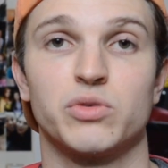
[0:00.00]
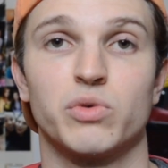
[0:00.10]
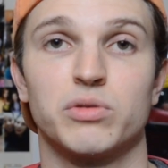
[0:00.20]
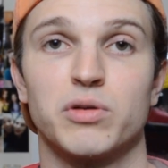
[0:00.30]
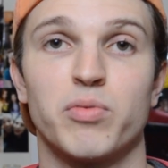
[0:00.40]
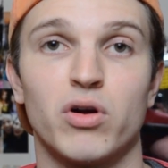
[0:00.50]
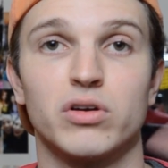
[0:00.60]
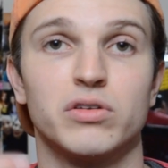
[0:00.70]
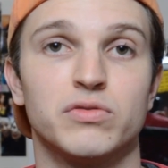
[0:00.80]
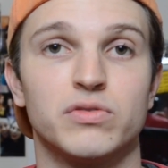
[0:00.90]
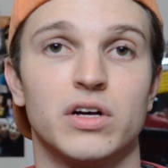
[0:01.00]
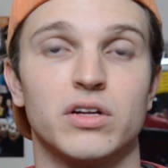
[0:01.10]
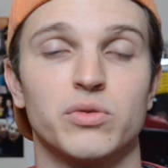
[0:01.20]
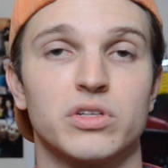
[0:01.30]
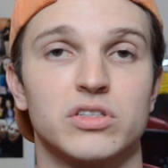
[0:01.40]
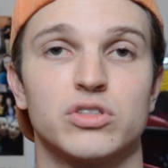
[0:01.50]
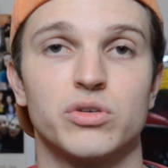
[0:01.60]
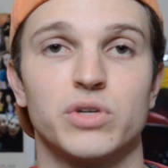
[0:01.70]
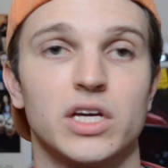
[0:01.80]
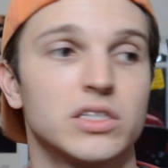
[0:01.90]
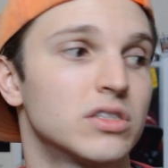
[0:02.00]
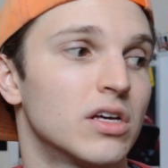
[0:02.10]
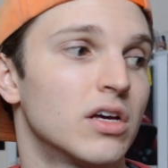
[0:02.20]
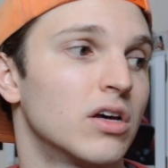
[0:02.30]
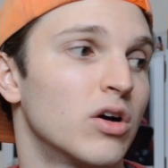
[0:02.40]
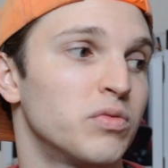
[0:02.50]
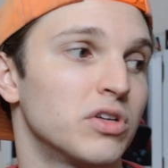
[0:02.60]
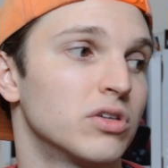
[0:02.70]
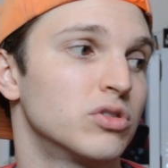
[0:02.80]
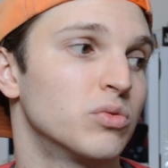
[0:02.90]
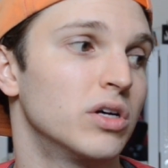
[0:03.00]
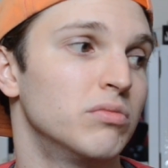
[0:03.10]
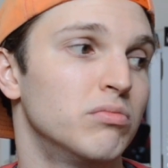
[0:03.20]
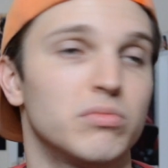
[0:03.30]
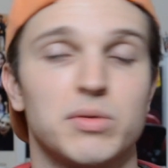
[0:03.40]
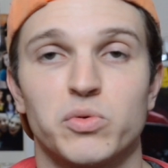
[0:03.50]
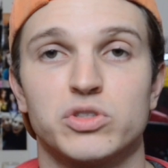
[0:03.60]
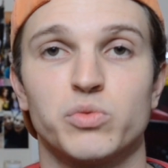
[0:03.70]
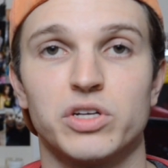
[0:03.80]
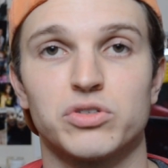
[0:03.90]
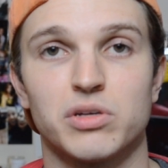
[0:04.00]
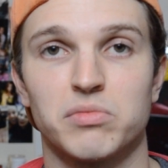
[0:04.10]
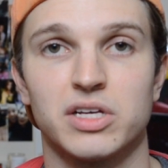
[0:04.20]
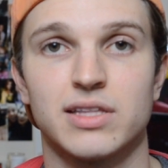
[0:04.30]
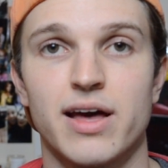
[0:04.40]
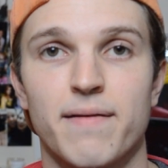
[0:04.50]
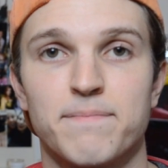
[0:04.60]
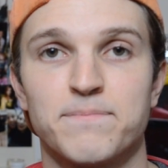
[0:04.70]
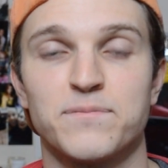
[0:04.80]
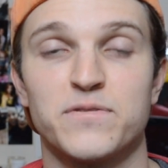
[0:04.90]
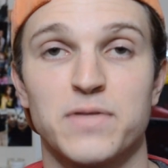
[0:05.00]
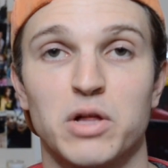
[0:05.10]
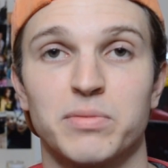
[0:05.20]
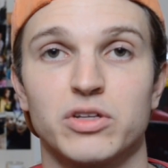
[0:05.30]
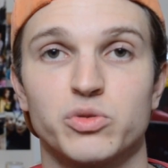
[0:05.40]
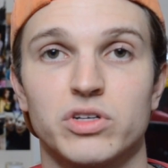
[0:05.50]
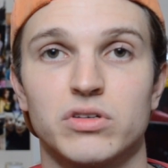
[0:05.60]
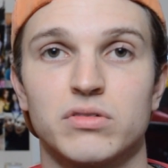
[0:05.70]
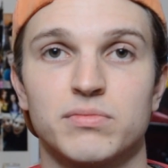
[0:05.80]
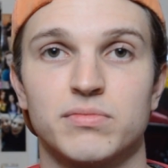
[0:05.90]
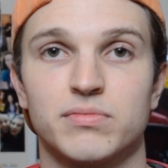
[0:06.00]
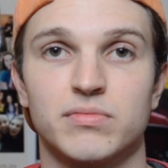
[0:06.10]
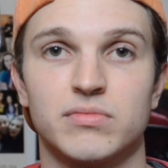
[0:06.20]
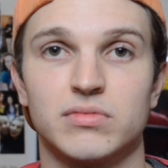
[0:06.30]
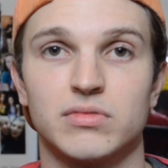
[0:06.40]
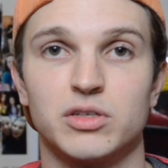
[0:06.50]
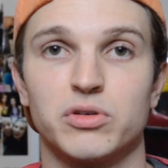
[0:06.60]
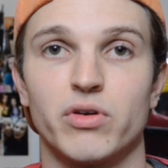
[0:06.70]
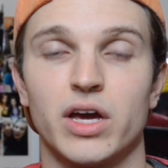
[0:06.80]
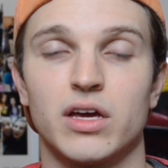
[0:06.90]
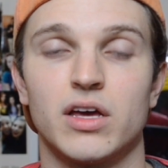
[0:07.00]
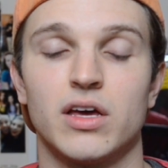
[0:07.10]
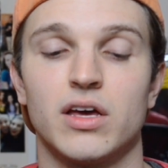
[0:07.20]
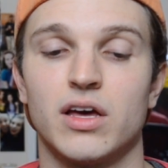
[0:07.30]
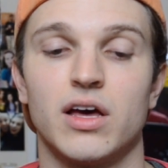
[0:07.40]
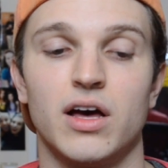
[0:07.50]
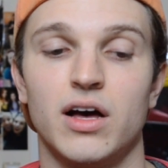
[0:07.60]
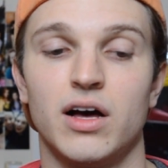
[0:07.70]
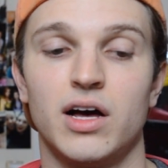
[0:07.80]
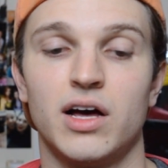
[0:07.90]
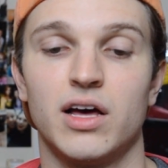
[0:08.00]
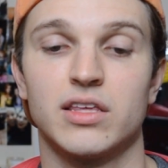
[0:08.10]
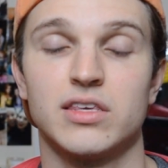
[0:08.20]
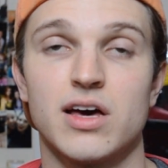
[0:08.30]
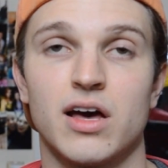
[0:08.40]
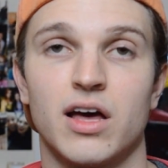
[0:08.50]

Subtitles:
you want to be a part of another one of these Q&As, hopefully I'll do one maybe once a week or something like that. Follow me on Twitter. That'd be great. Yeah.